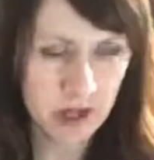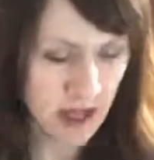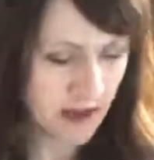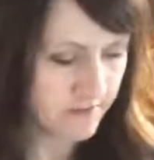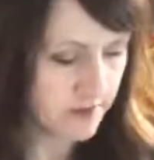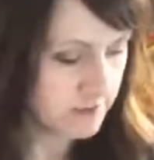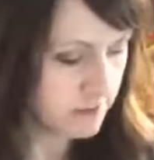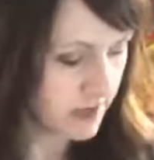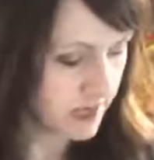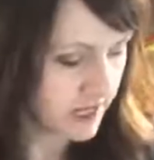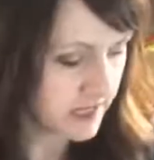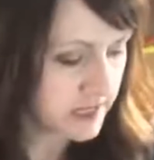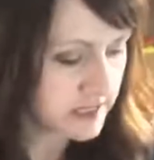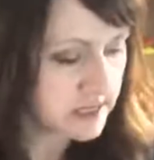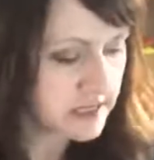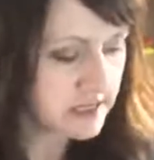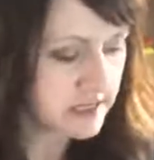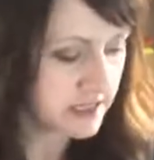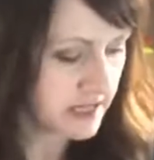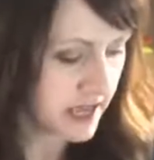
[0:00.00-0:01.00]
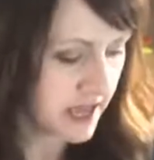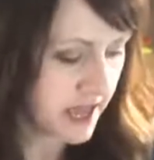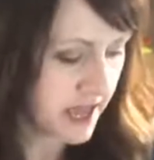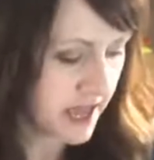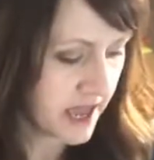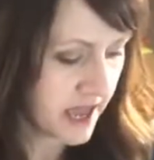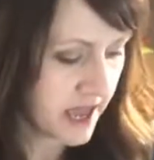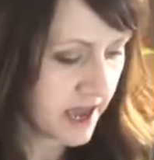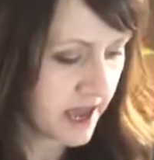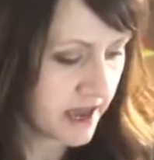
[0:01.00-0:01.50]
11 minutes,
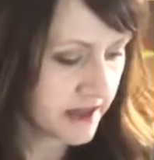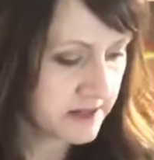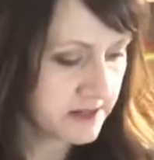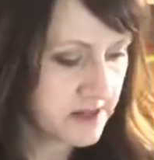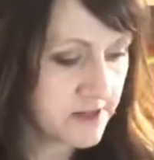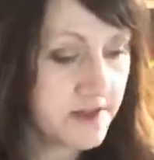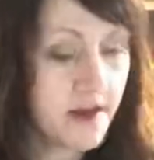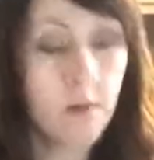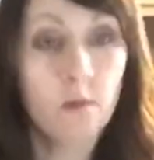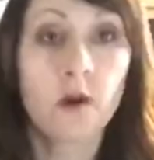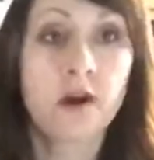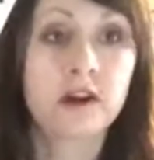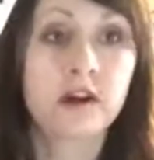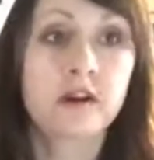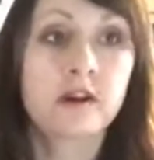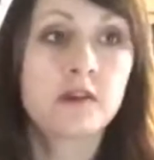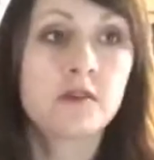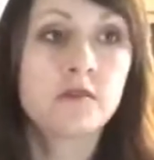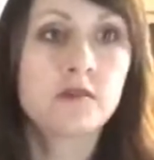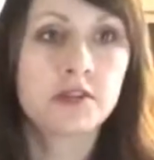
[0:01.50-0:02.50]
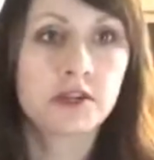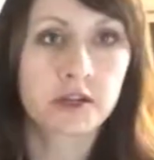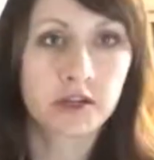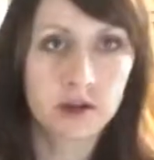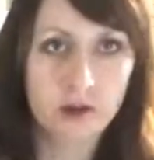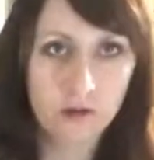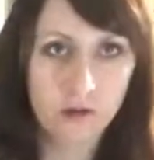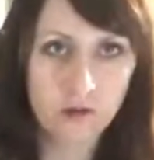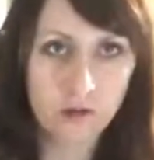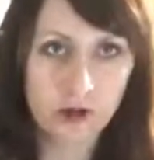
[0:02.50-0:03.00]
and then what you're gonna do is you're
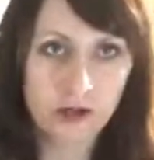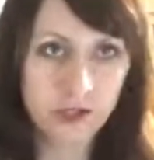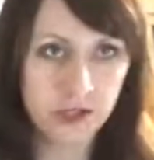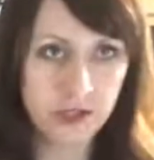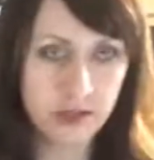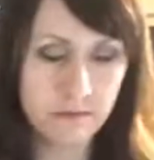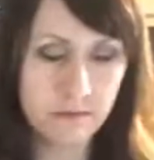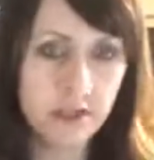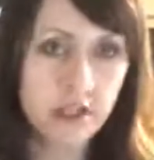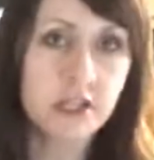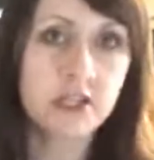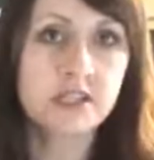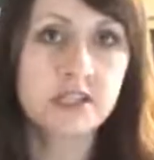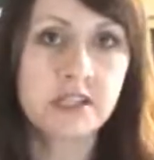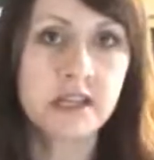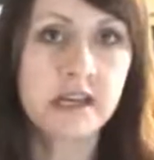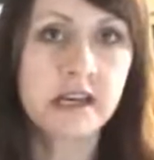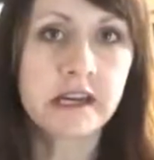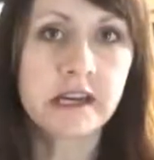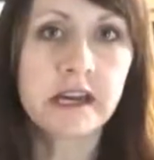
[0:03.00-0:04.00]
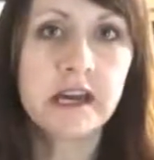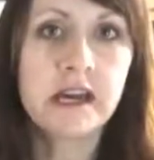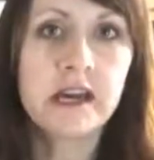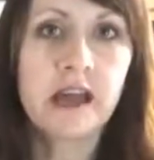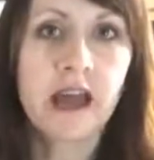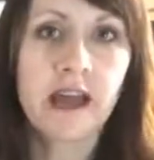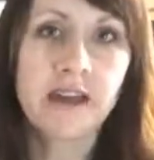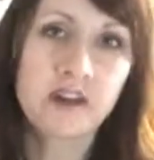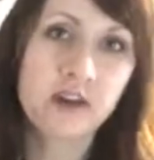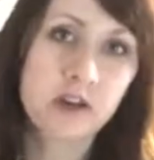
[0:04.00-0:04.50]
gonna rush them to your sink,
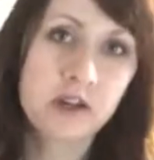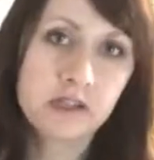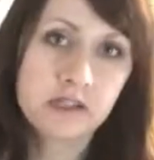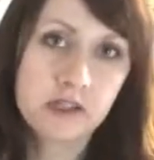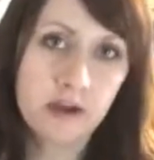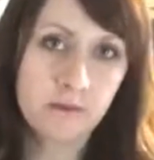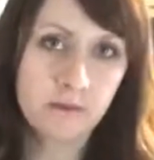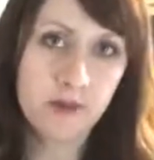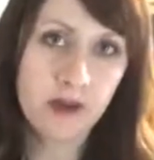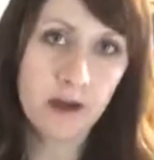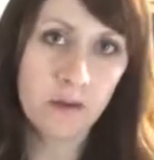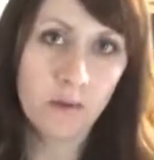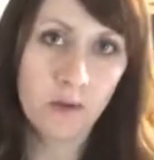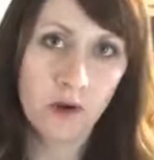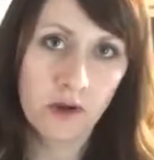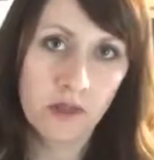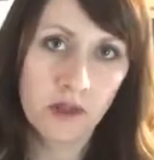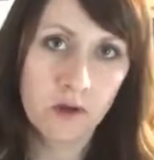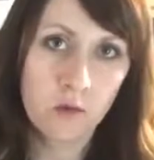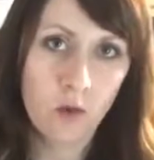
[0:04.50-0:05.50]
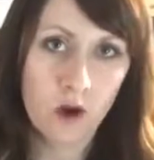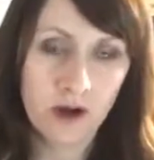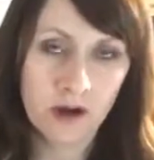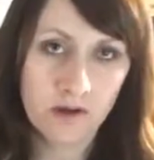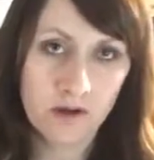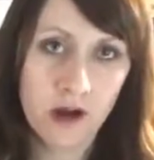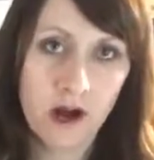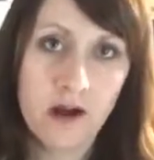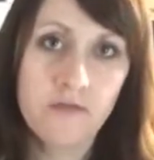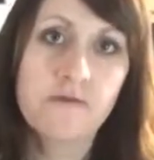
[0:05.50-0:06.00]
and you're gonna dump that boiling
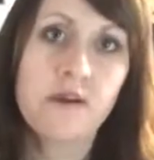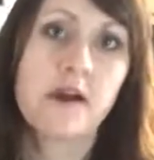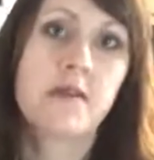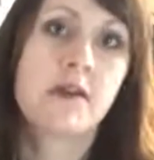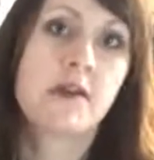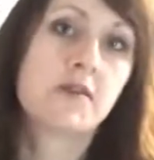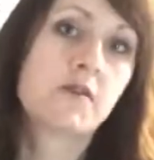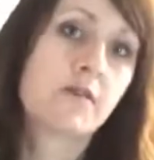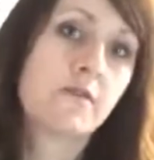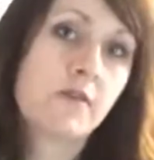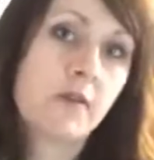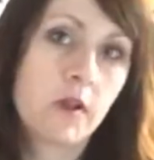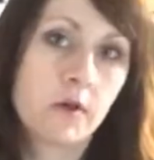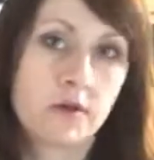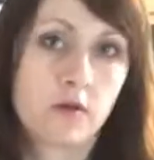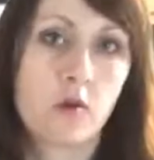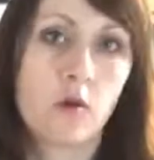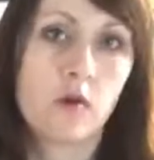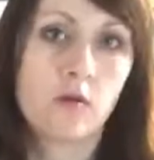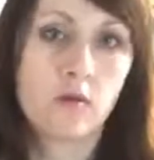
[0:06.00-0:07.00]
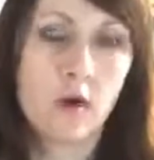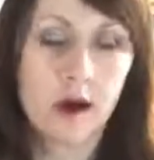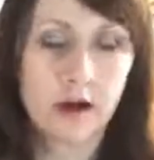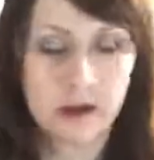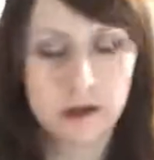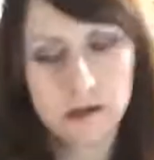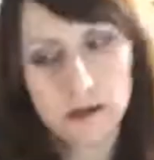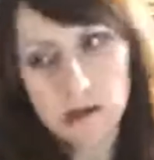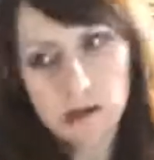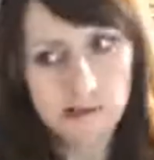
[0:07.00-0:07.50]
water off, and then you'll fill it with cold
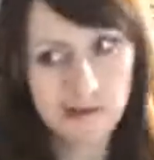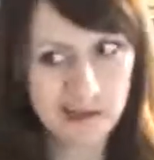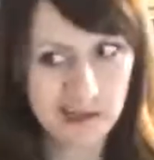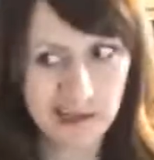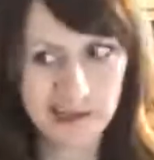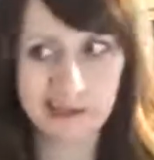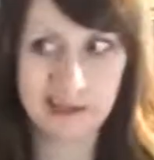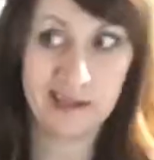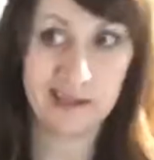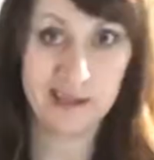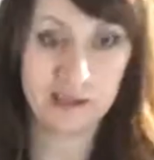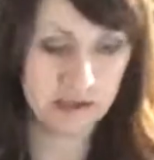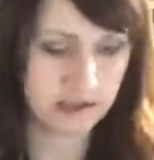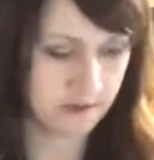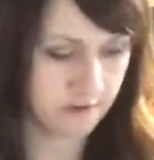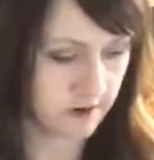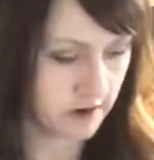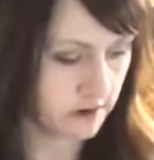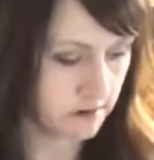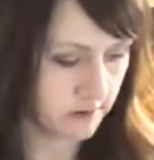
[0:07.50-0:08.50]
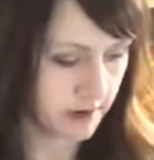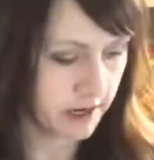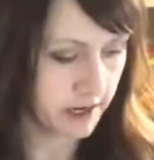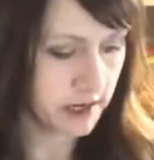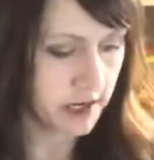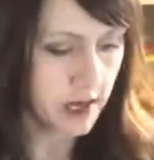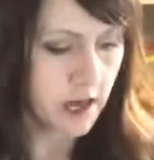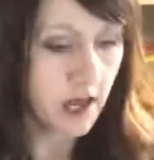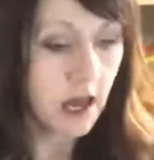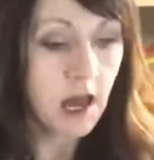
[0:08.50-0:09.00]
water. Well, that's nothing different,
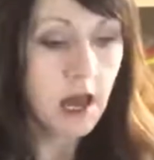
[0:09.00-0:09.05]
right?